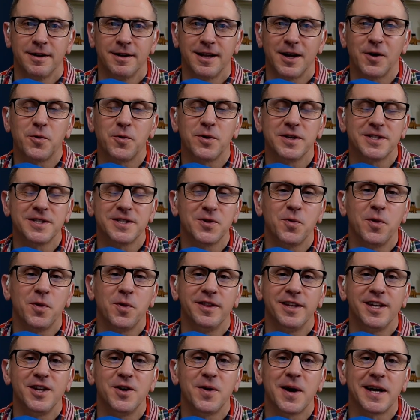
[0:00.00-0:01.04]
Like, what's the one
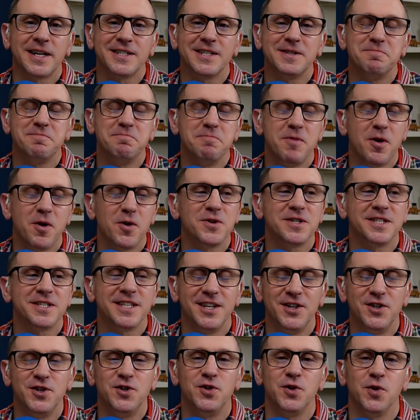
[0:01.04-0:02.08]
that you actually most
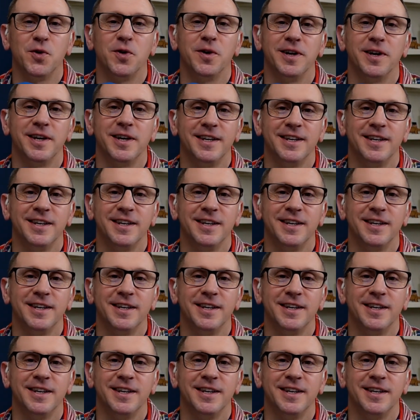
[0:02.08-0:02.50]
enjoy?